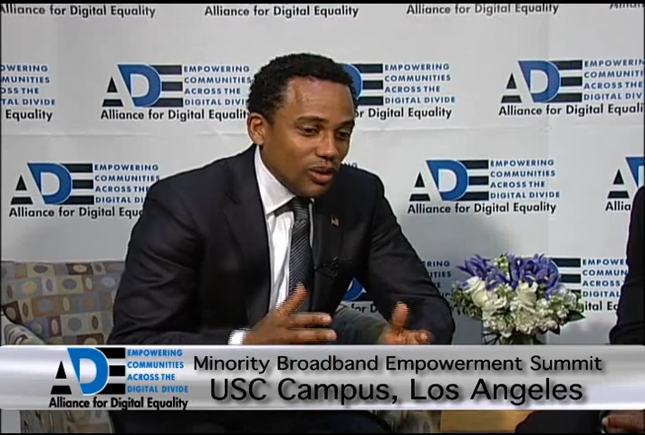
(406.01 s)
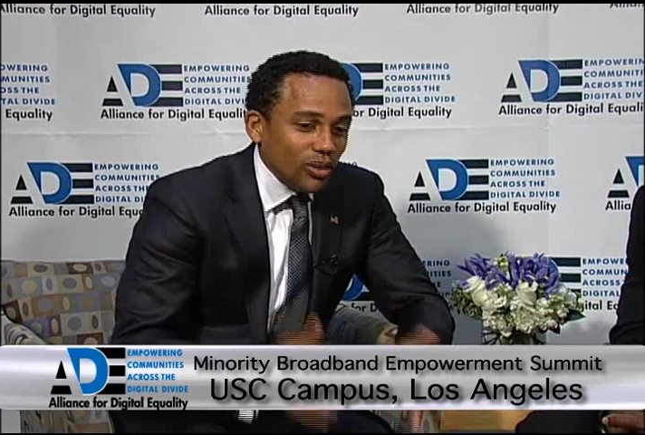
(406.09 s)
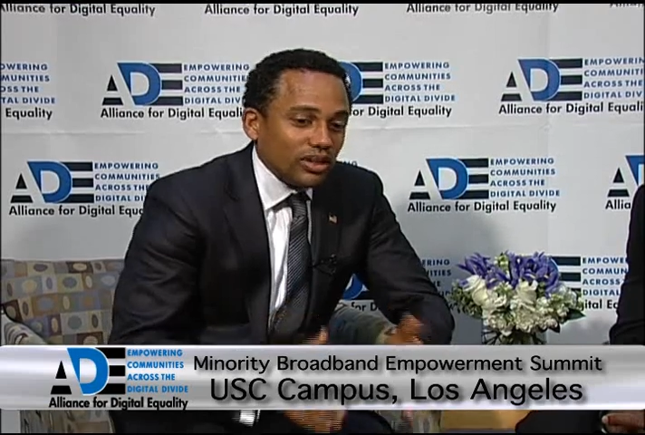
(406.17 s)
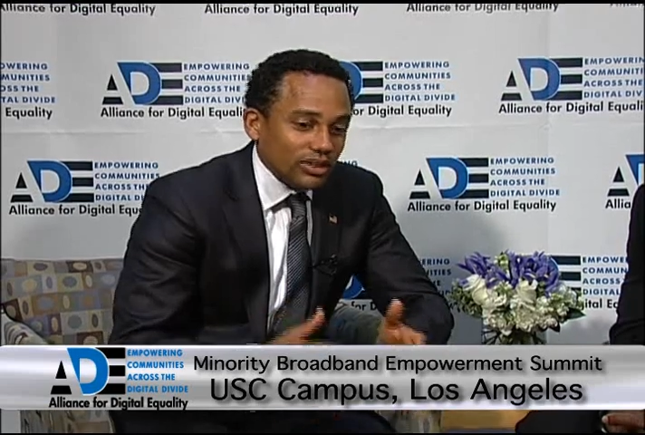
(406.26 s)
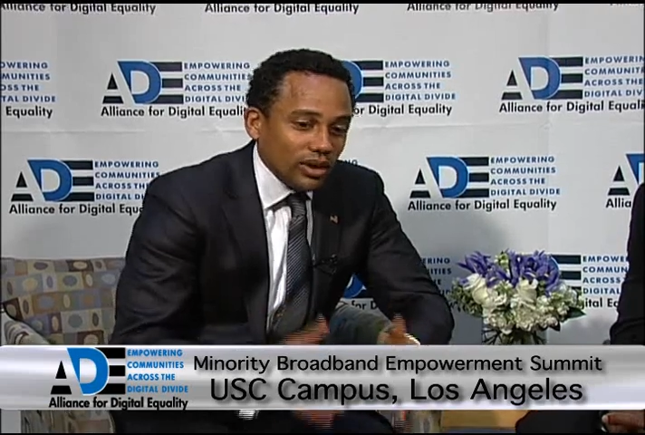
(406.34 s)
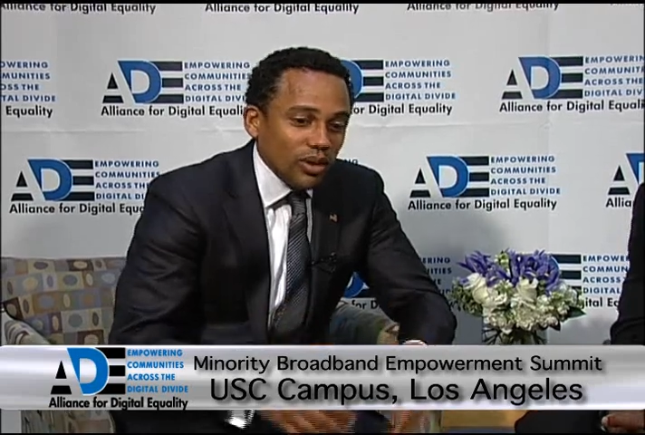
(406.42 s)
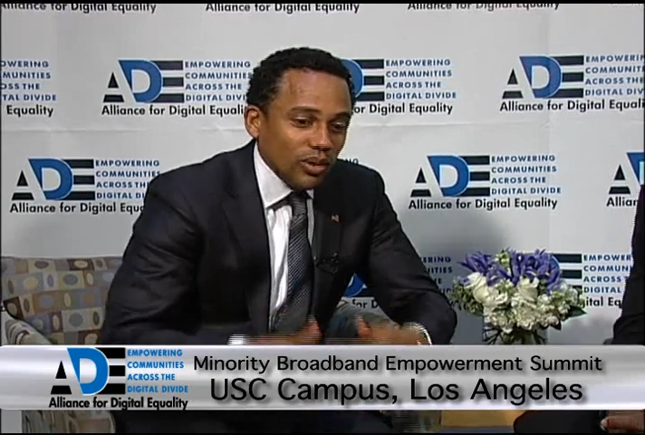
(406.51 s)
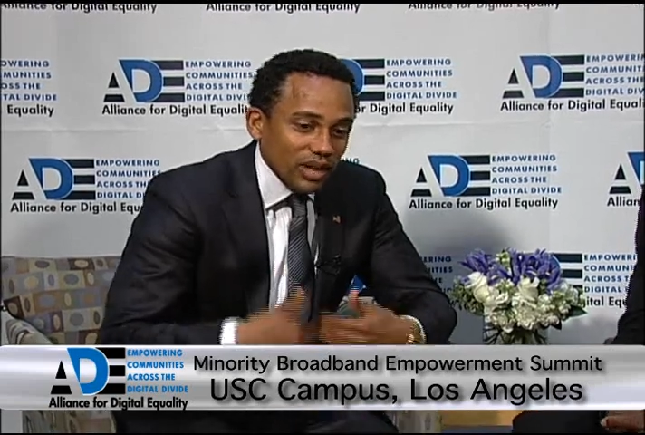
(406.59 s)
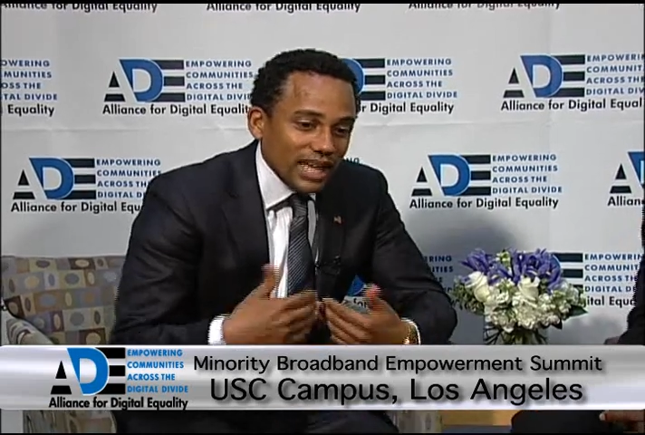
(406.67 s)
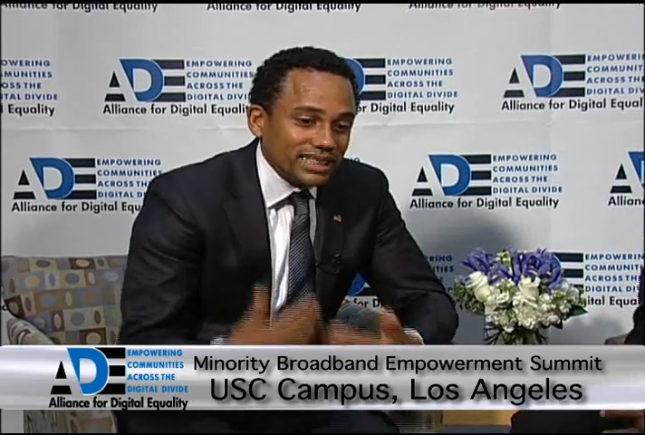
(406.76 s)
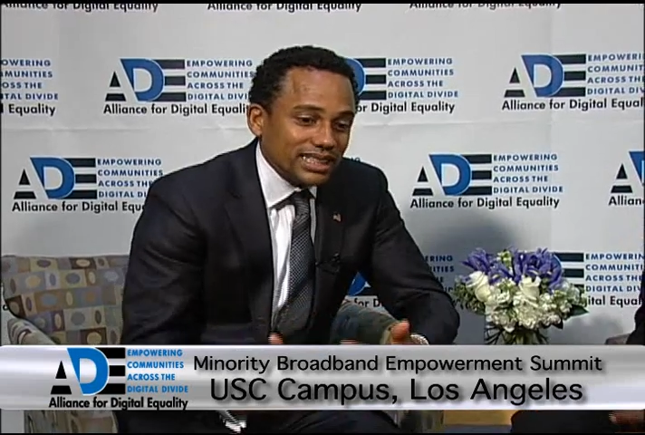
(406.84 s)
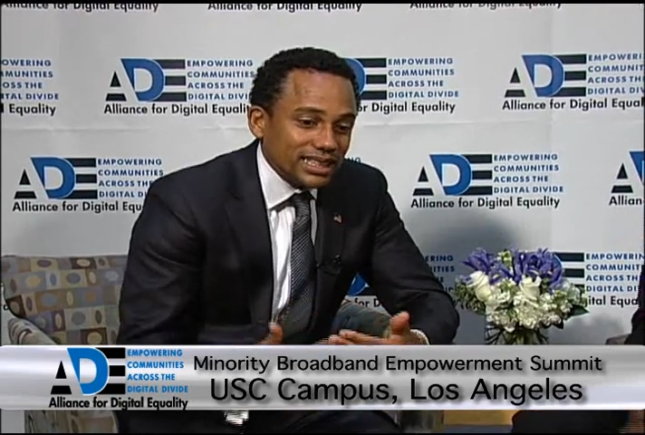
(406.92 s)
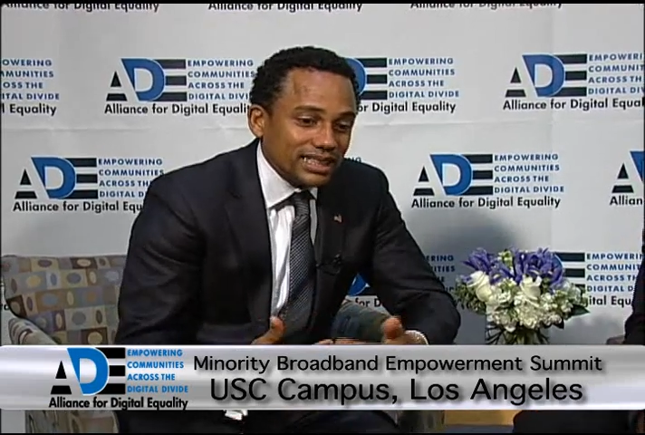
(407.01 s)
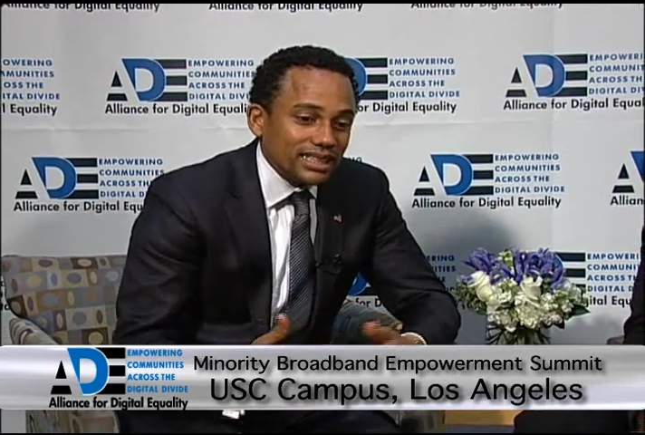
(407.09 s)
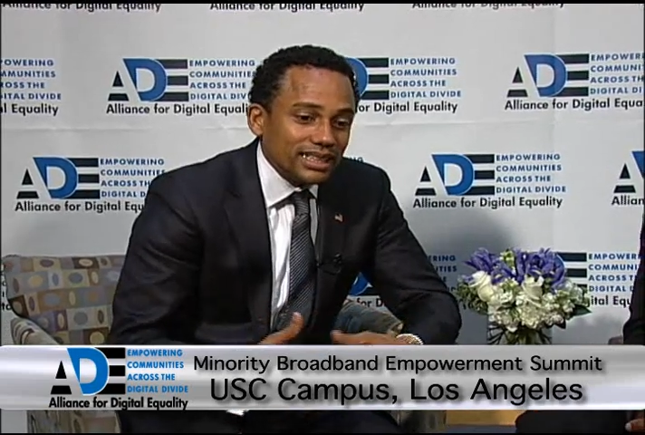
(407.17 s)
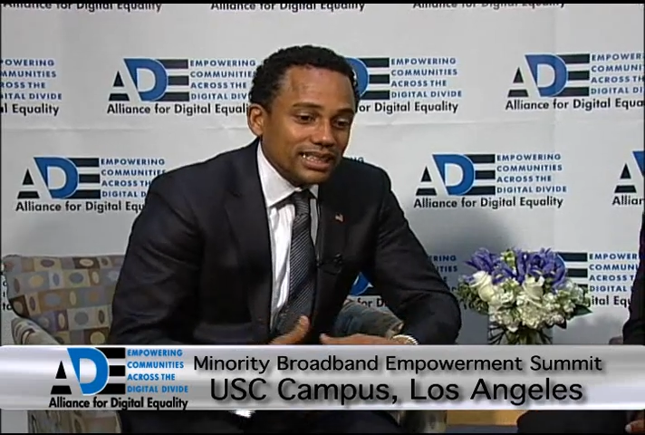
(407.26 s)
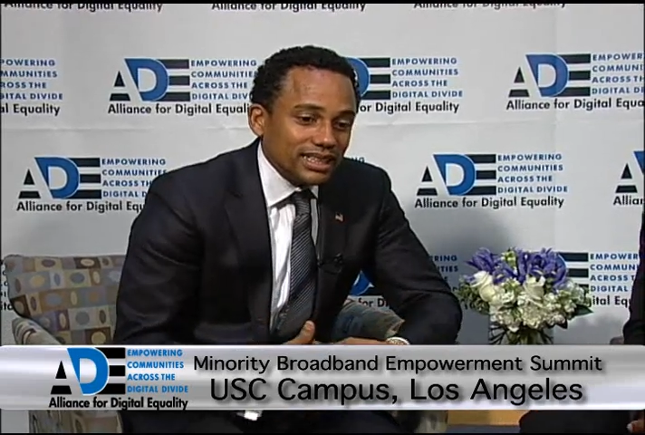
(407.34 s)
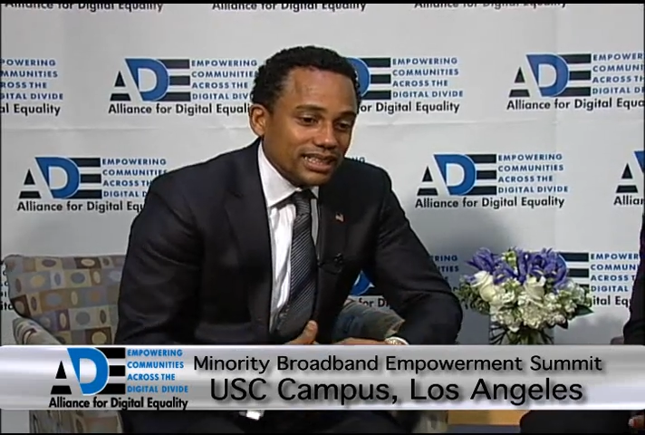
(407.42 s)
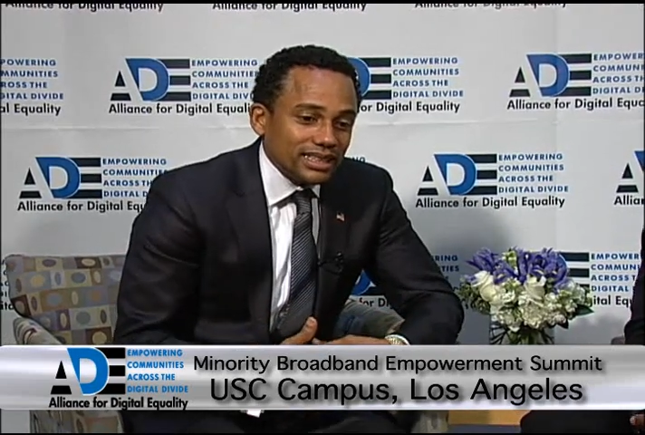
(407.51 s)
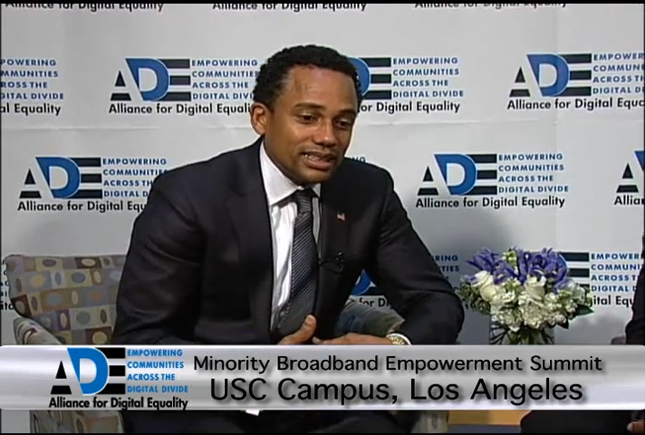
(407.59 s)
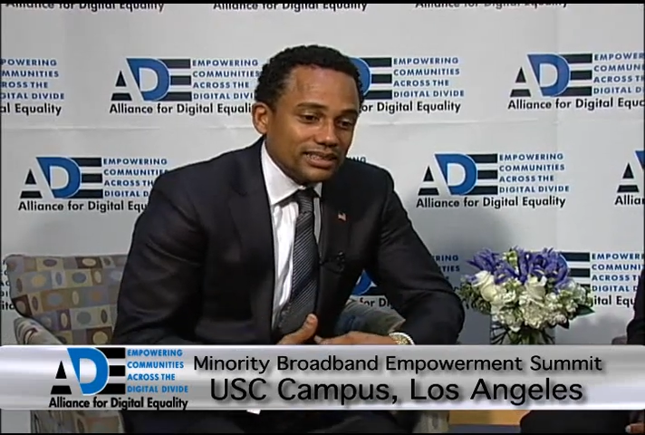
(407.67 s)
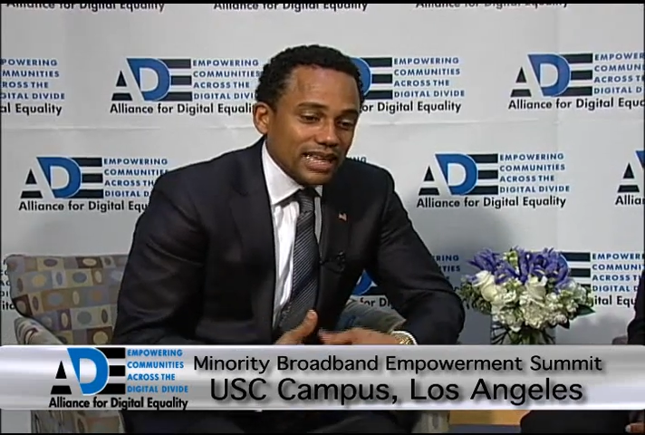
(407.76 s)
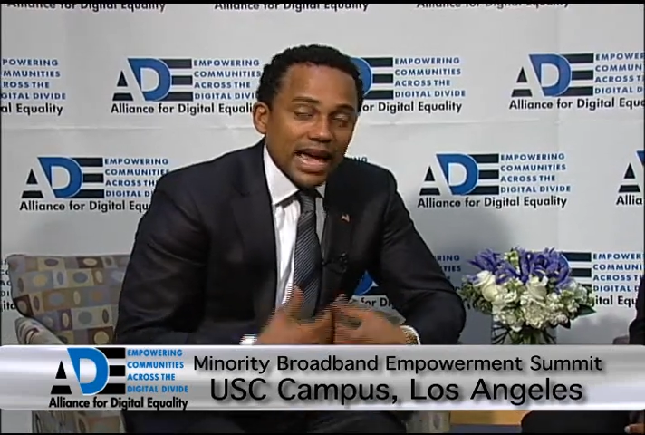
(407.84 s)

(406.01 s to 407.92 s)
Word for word: whole, their whole idea is